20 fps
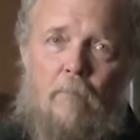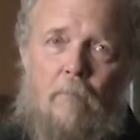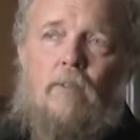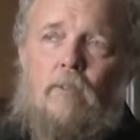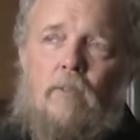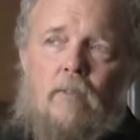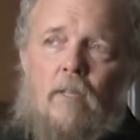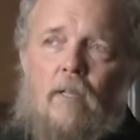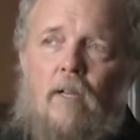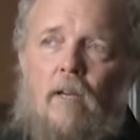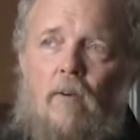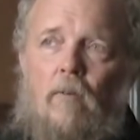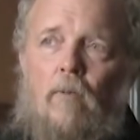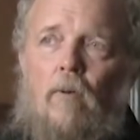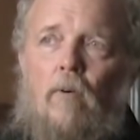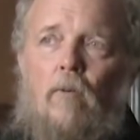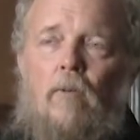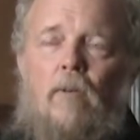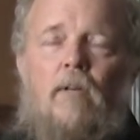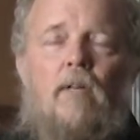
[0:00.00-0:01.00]
Just like I don't
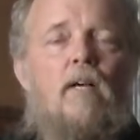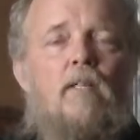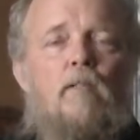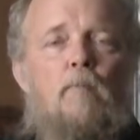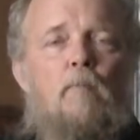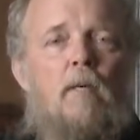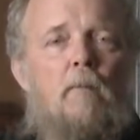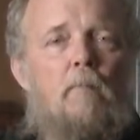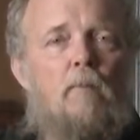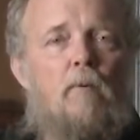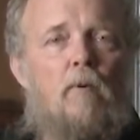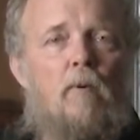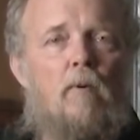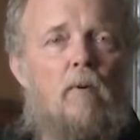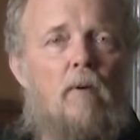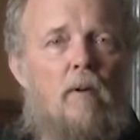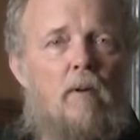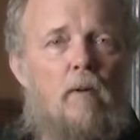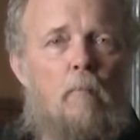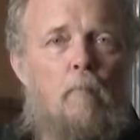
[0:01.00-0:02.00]
hold it against people who
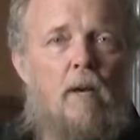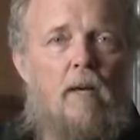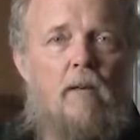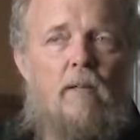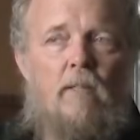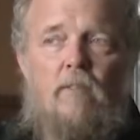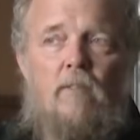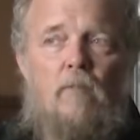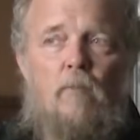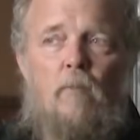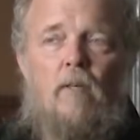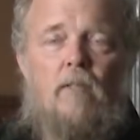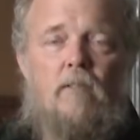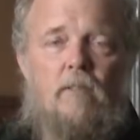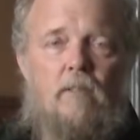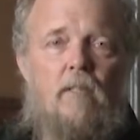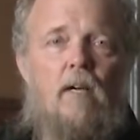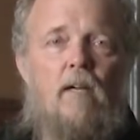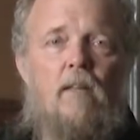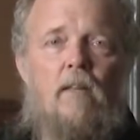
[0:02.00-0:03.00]
are independents and want to
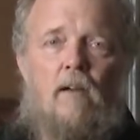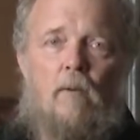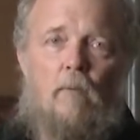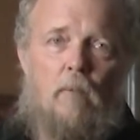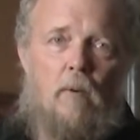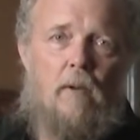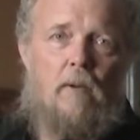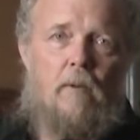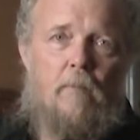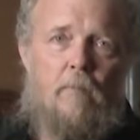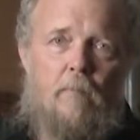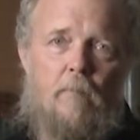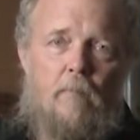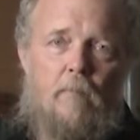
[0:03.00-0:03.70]
stay that way.